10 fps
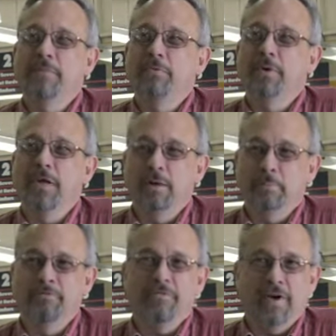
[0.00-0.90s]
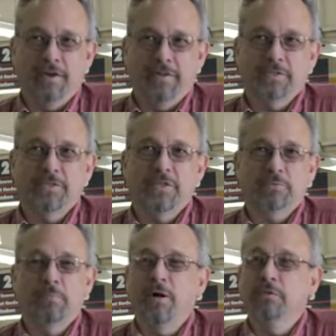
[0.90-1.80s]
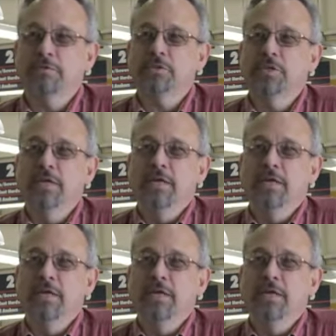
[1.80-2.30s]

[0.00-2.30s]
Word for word: and we help him find his 6 bolts,